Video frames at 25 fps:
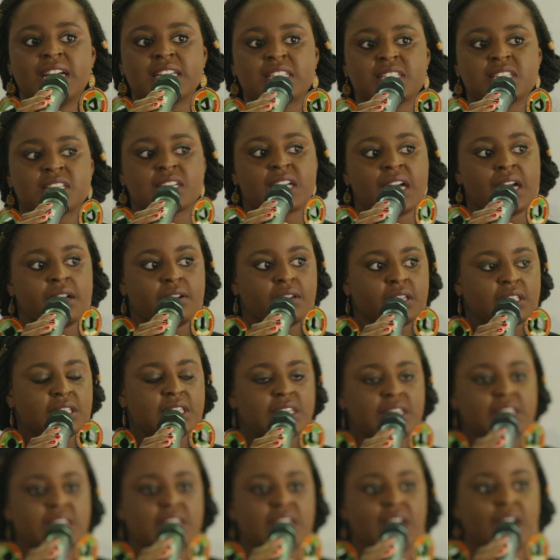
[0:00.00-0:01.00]
that
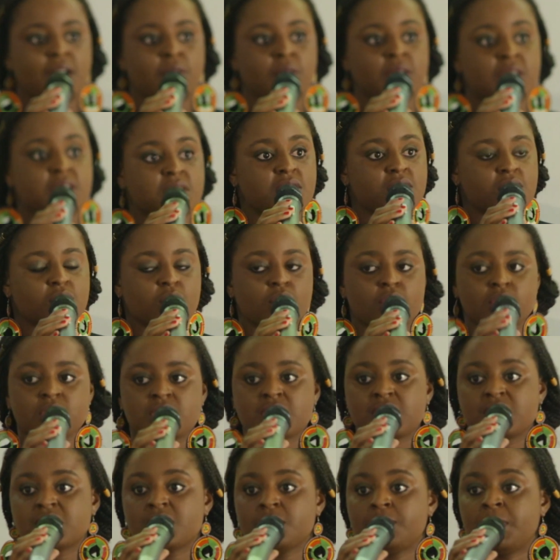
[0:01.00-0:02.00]
currently our
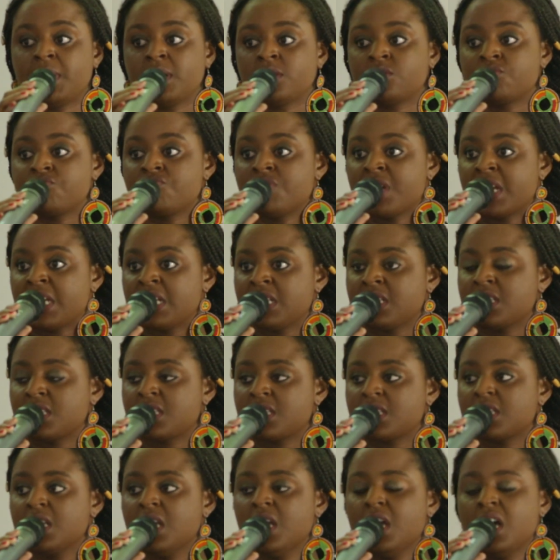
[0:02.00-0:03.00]
discourses about
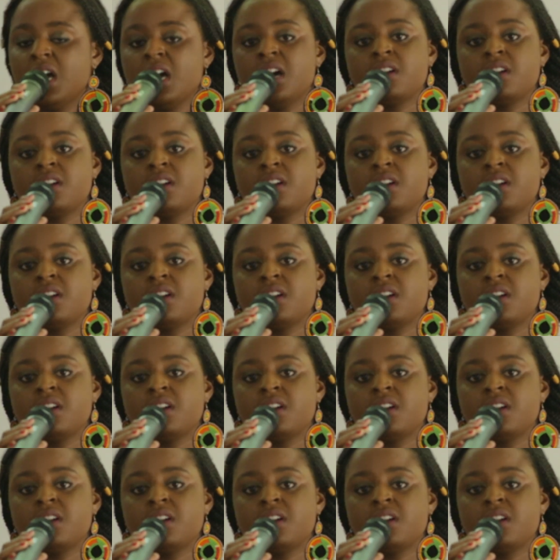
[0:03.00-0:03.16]
race,